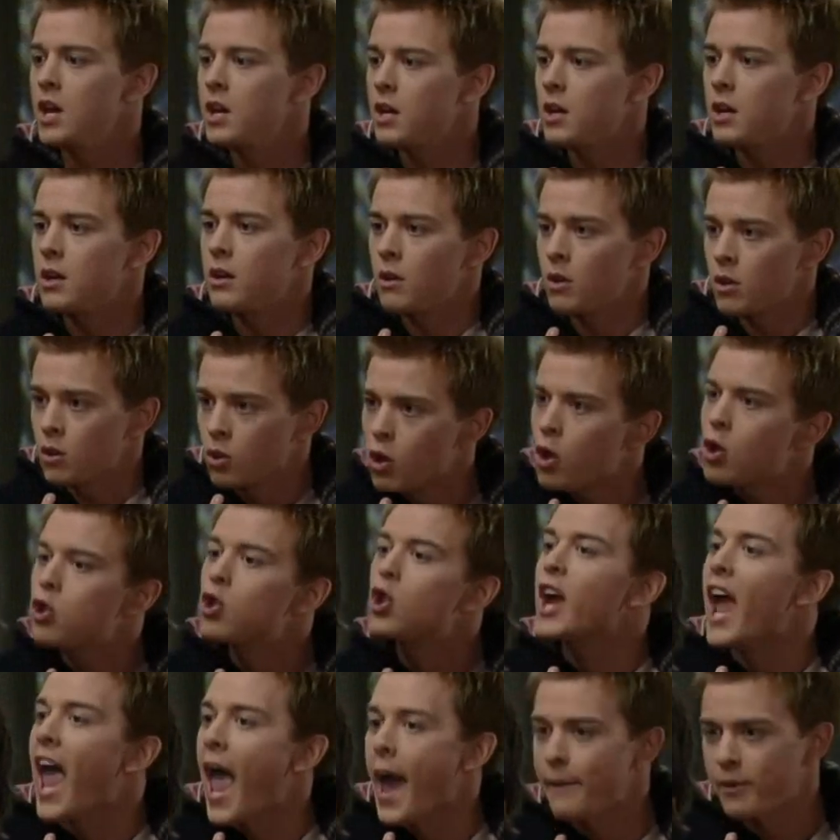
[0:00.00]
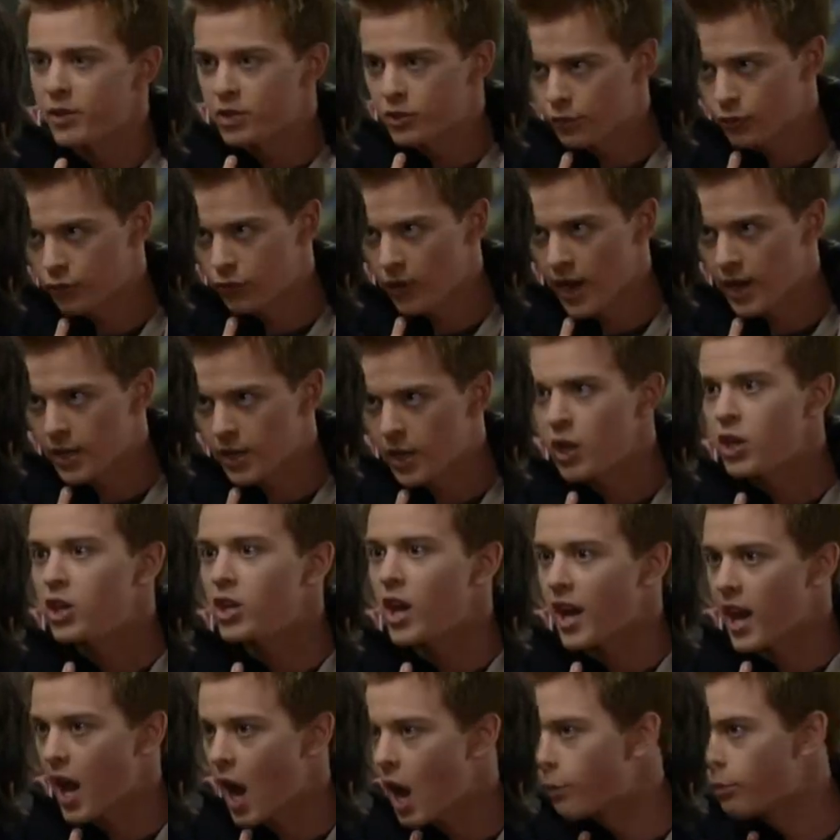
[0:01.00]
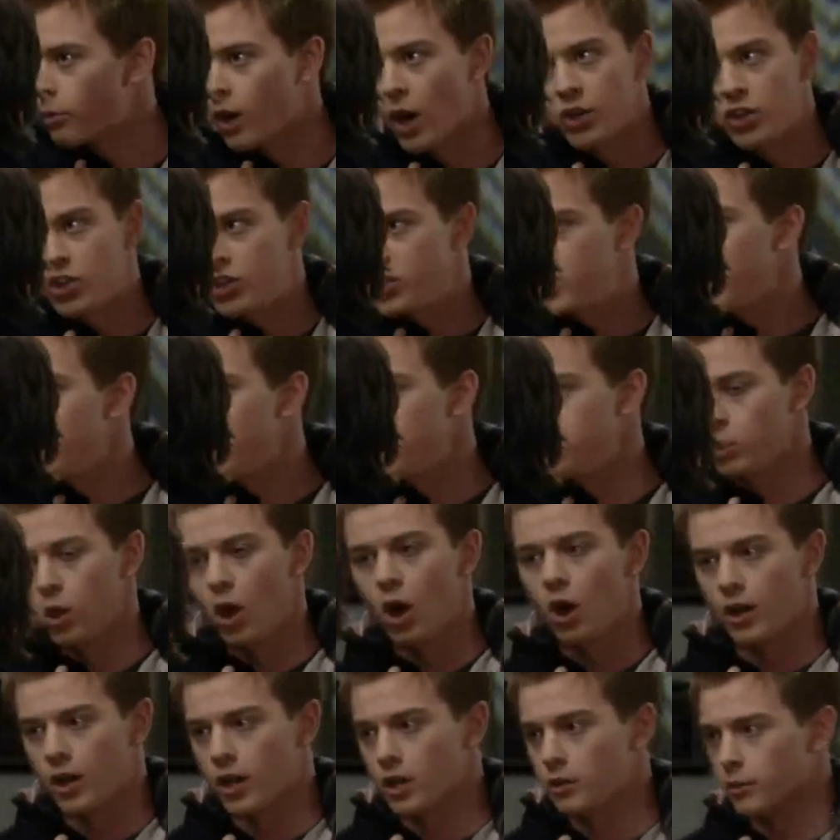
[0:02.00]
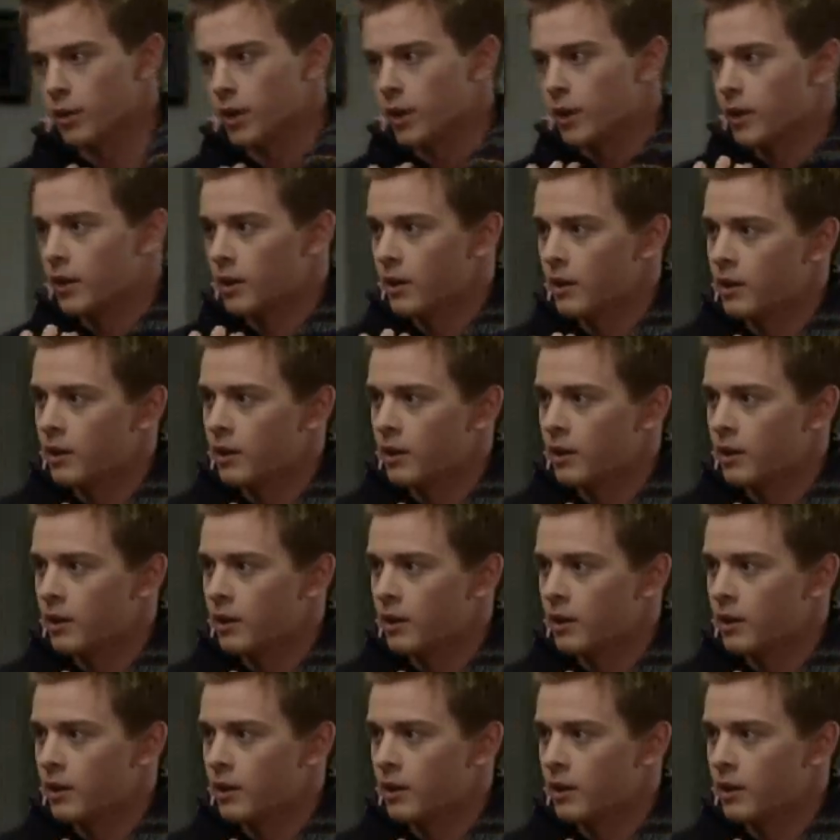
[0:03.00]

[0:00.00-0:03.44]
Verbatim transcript: prison? Abby's a friend. You gotta help her out. She doesn't even belong here.